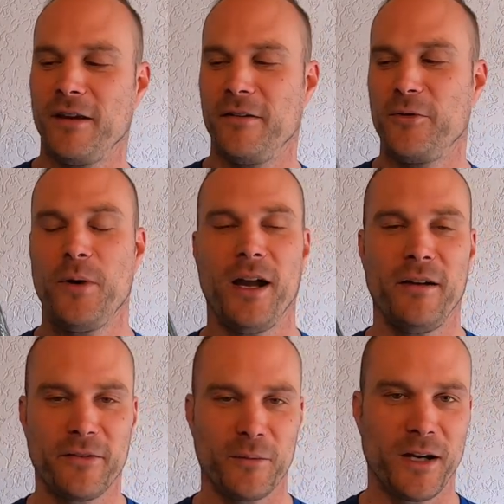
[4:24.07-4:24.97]
If you
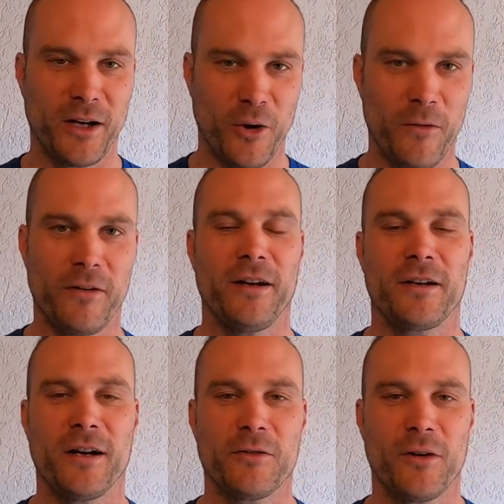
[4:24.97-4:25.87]
have some kind of
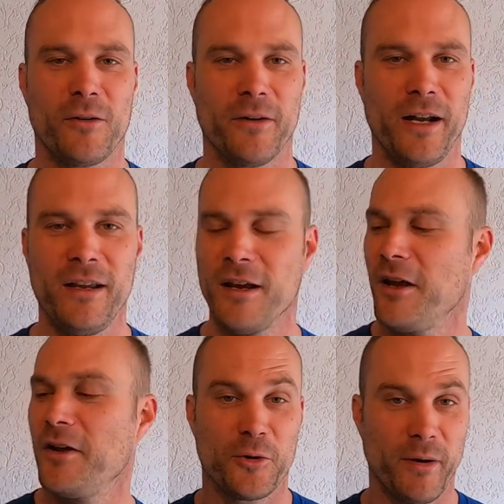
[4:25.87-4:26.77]
overhead cover already,
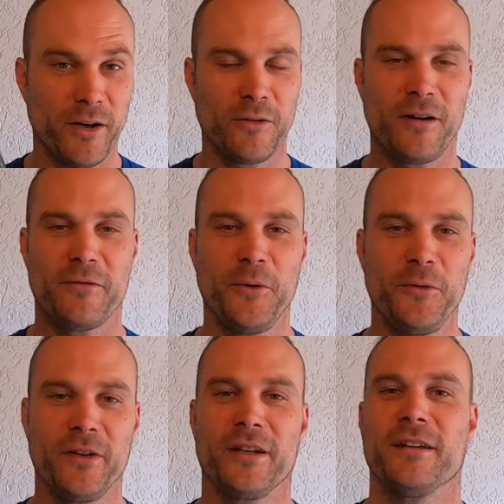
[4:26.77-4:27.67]
you're better off
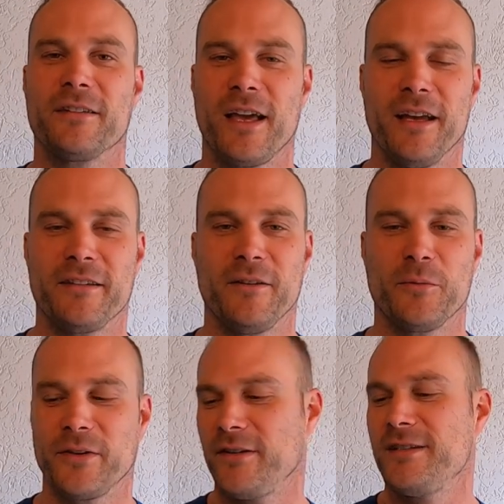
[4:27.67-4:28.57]
using this as it
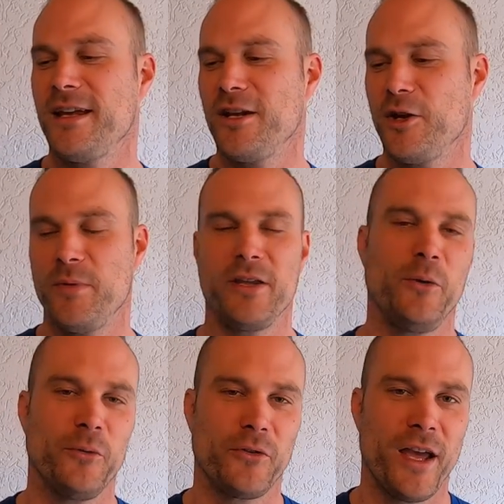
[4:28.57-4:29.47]
was intended to be
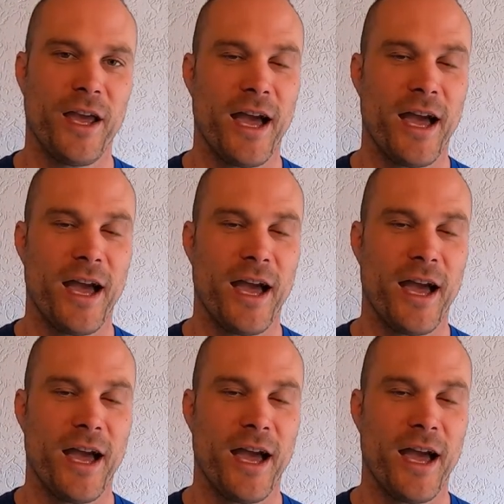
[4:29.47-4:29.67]
used,